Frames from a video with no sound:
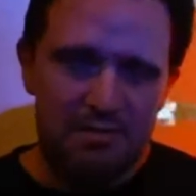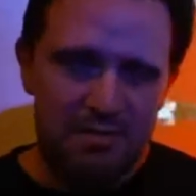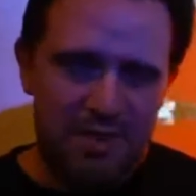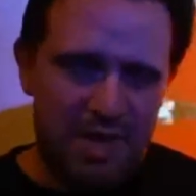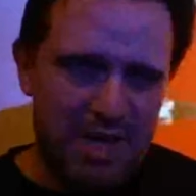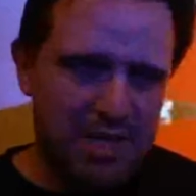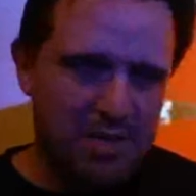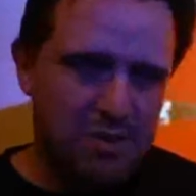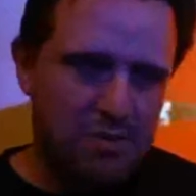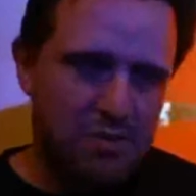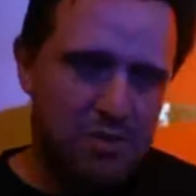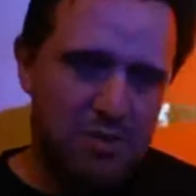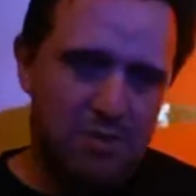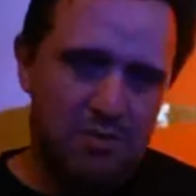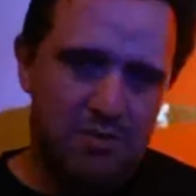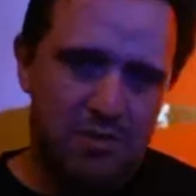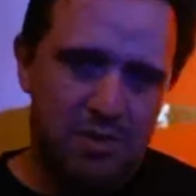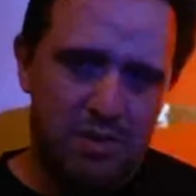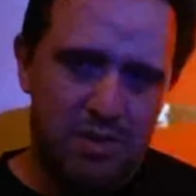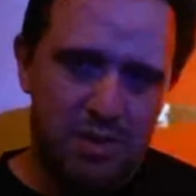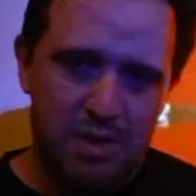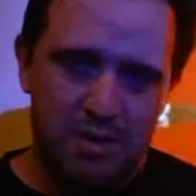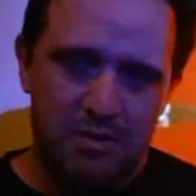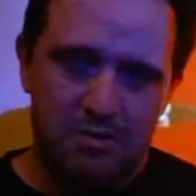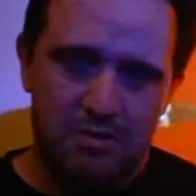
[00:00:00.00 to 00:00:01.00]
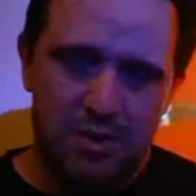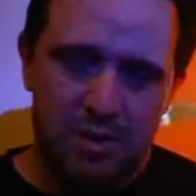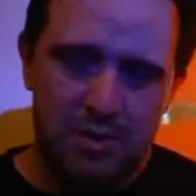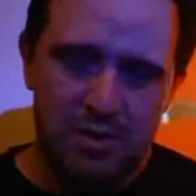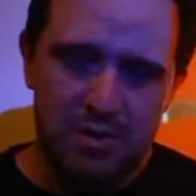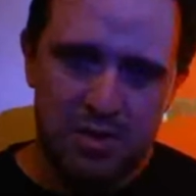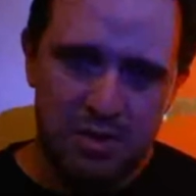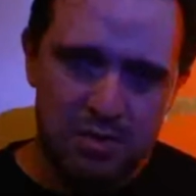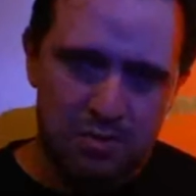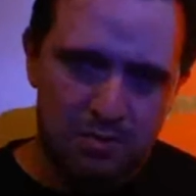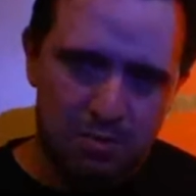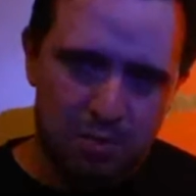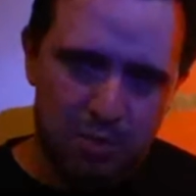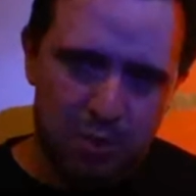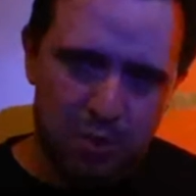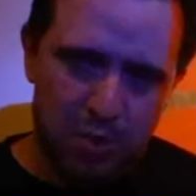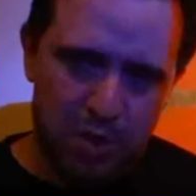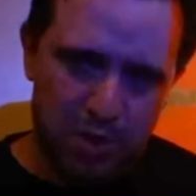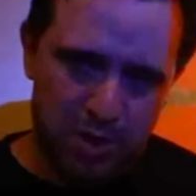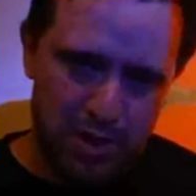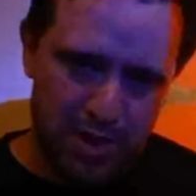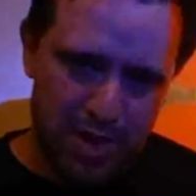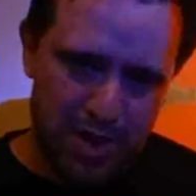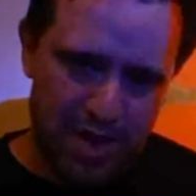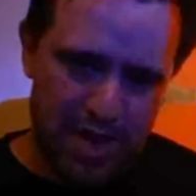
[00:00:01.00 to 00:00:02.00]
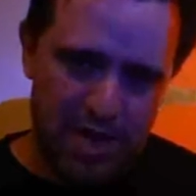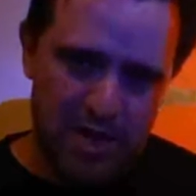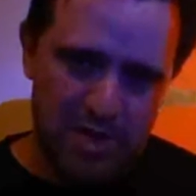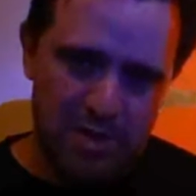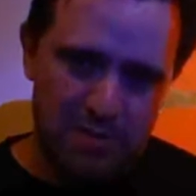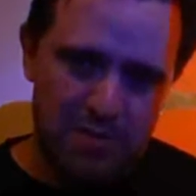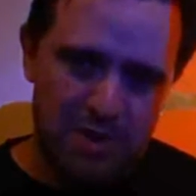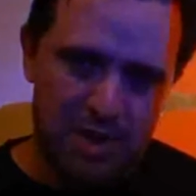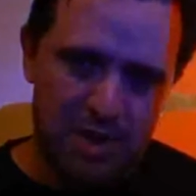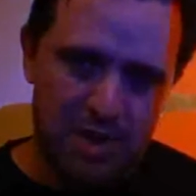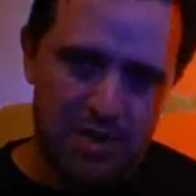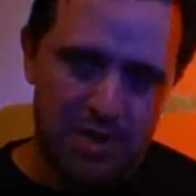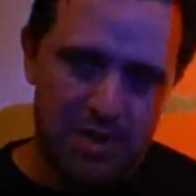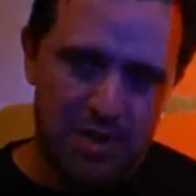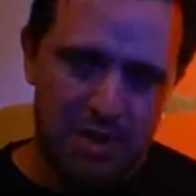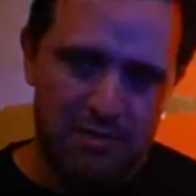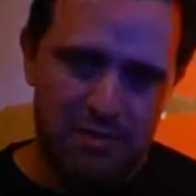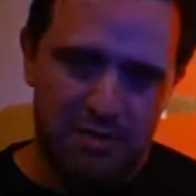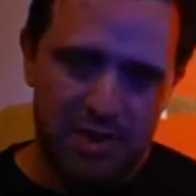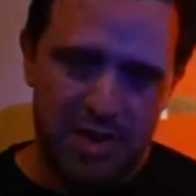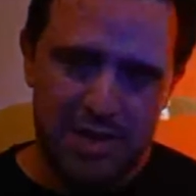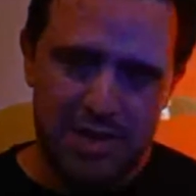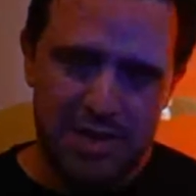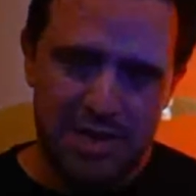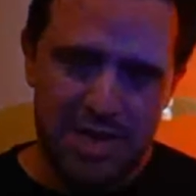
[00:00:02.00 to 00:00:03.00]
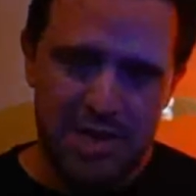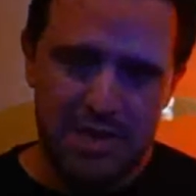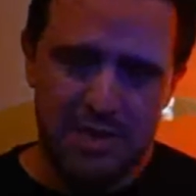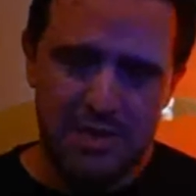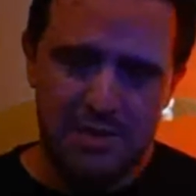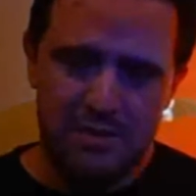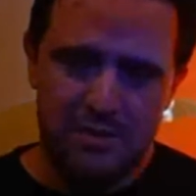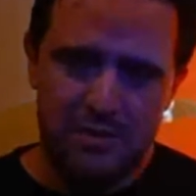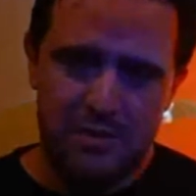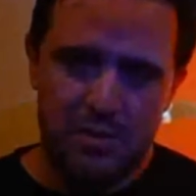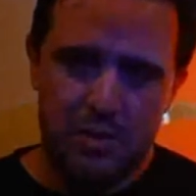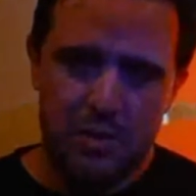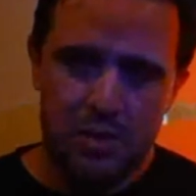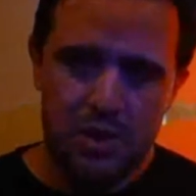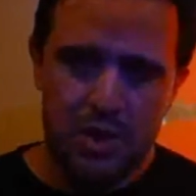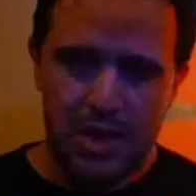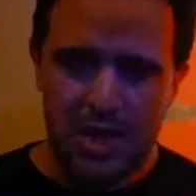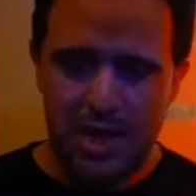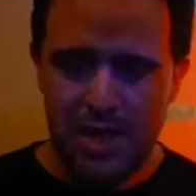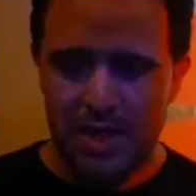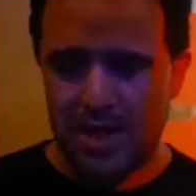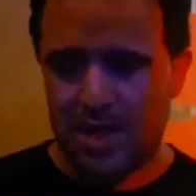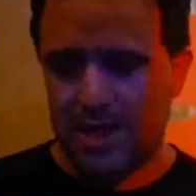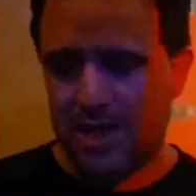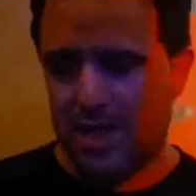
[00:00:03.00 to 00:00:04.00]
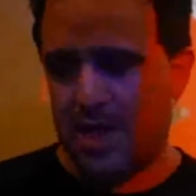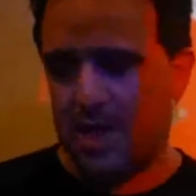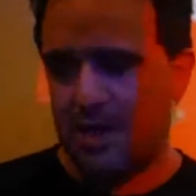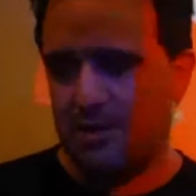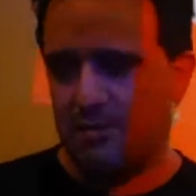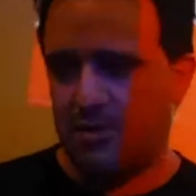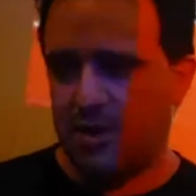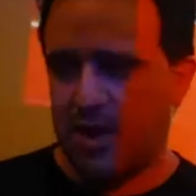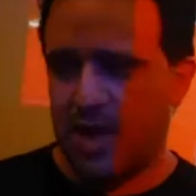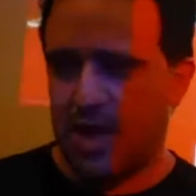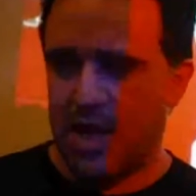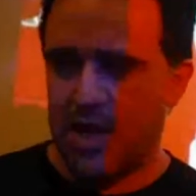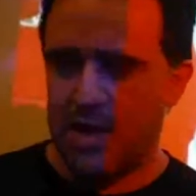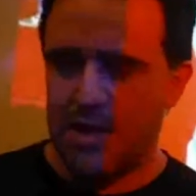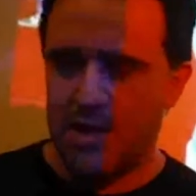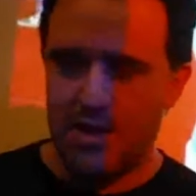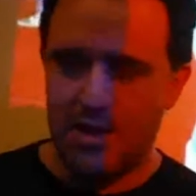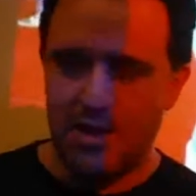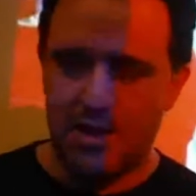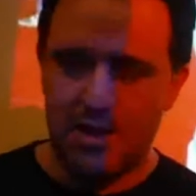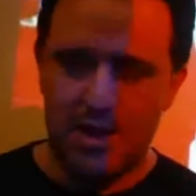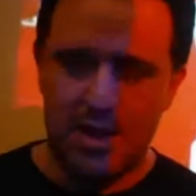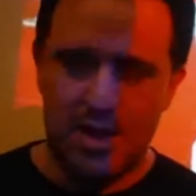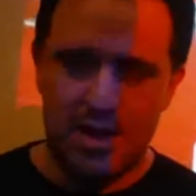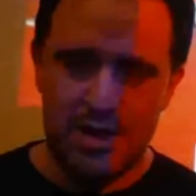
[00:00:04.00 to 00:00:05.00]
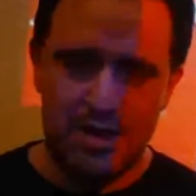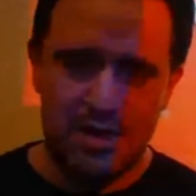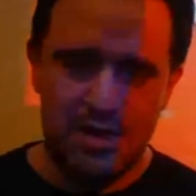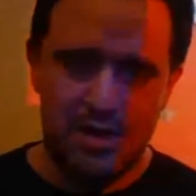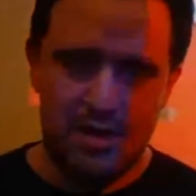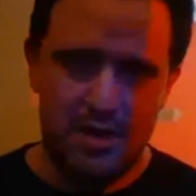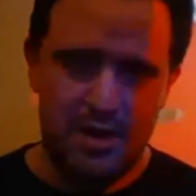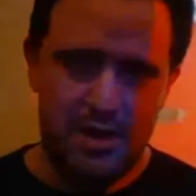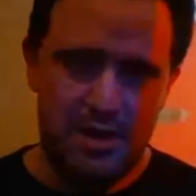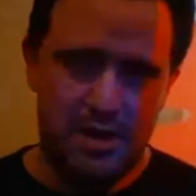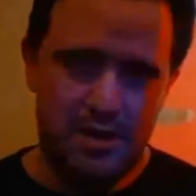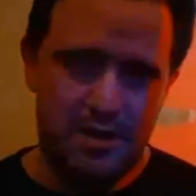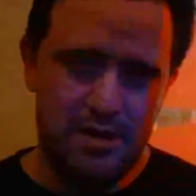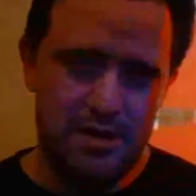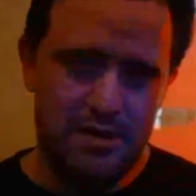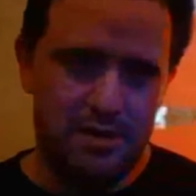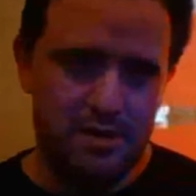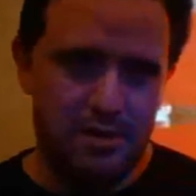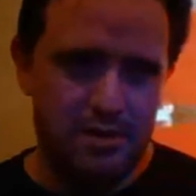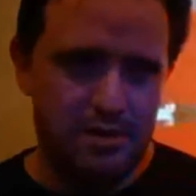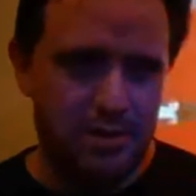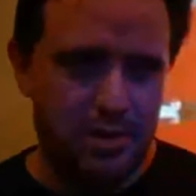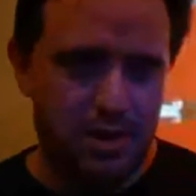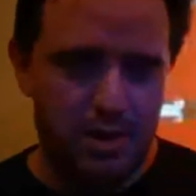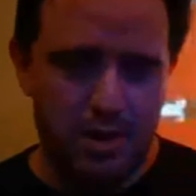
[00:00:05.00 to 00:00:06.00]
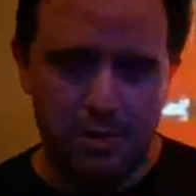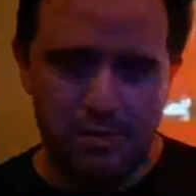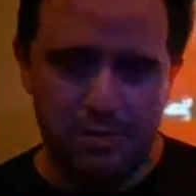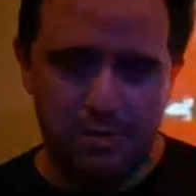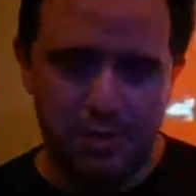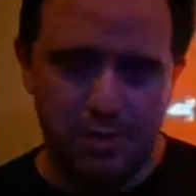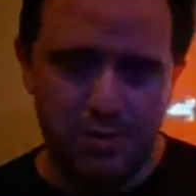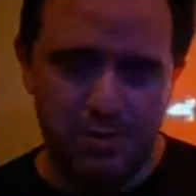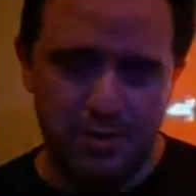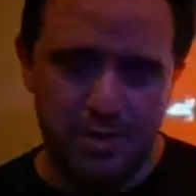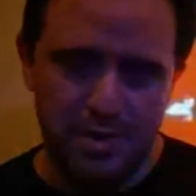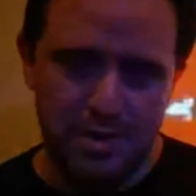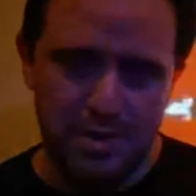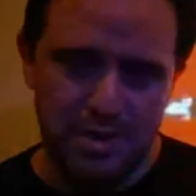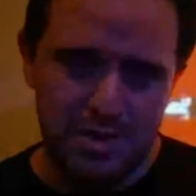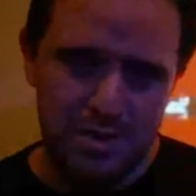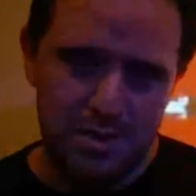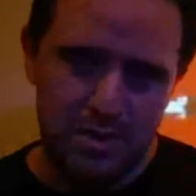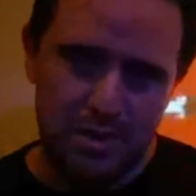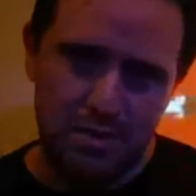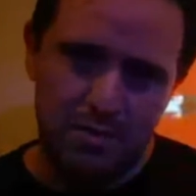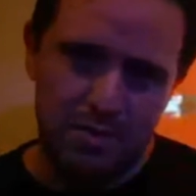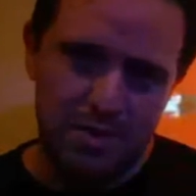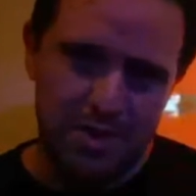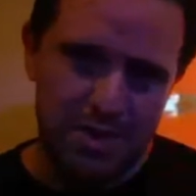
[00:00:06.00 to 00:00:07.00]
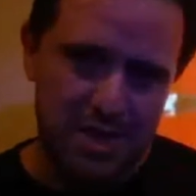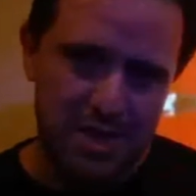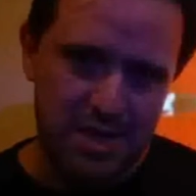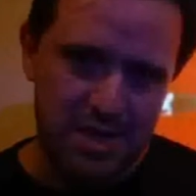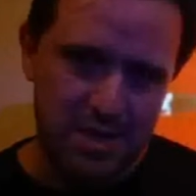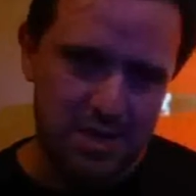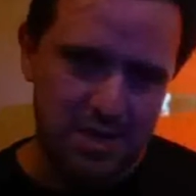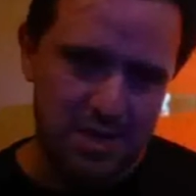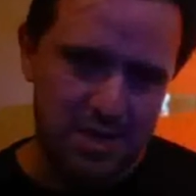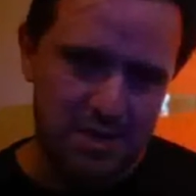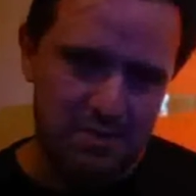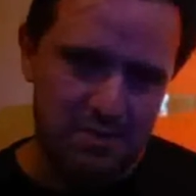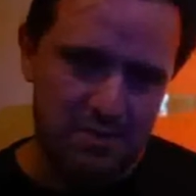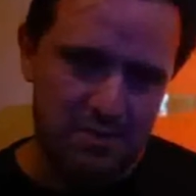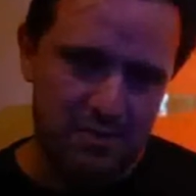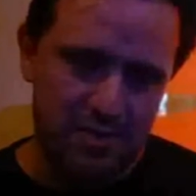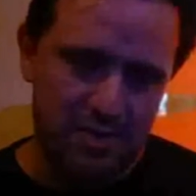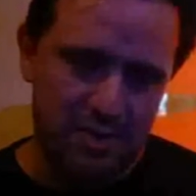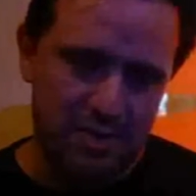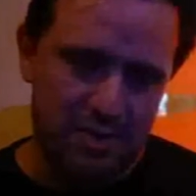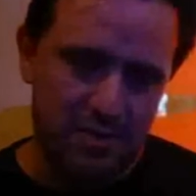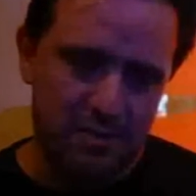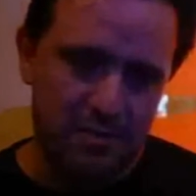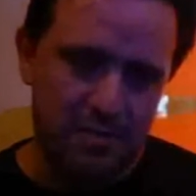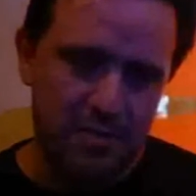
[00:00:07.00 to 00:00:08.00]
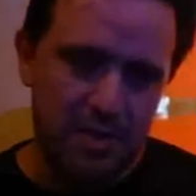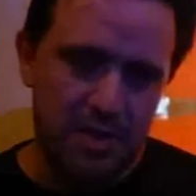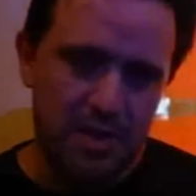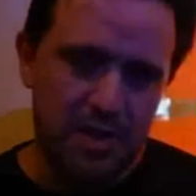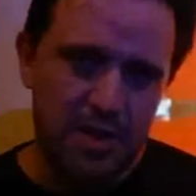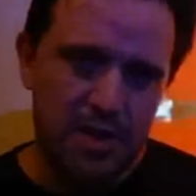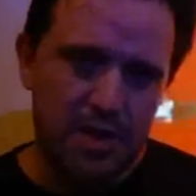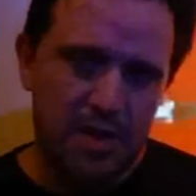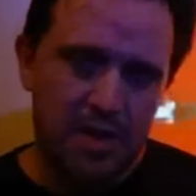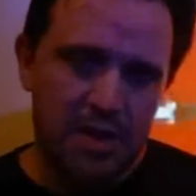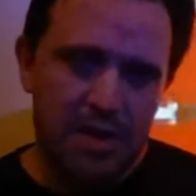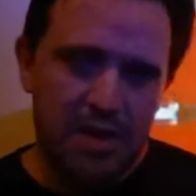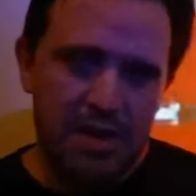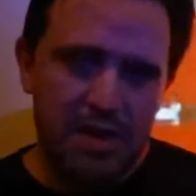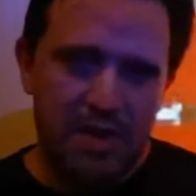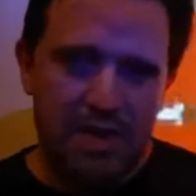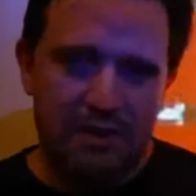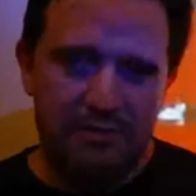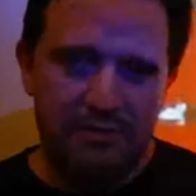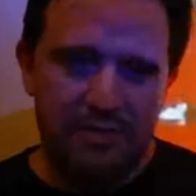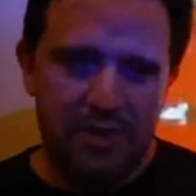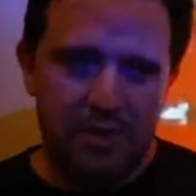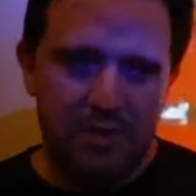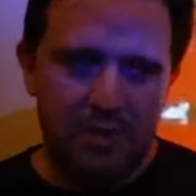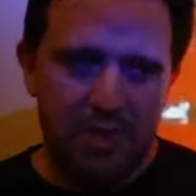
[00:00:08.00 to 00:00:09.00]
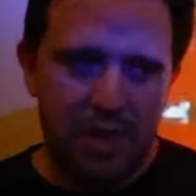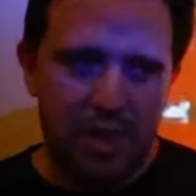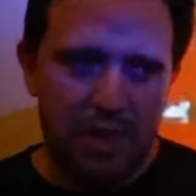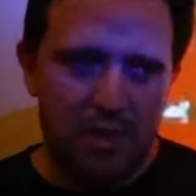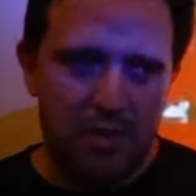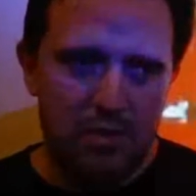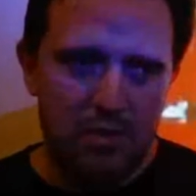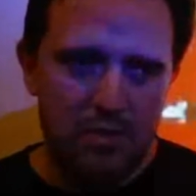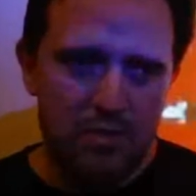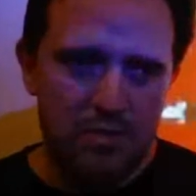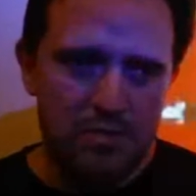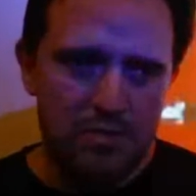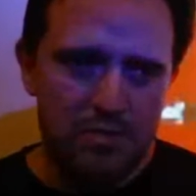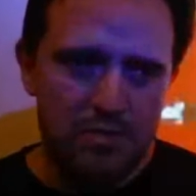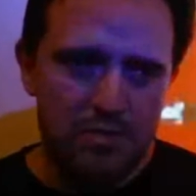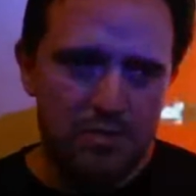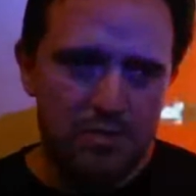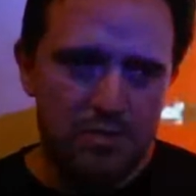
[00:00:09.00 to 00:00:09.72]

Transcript: That's one of the most important aspects of the Fantastic Four, and it kind of got neglected in all previous interpretations of the film. If you don't,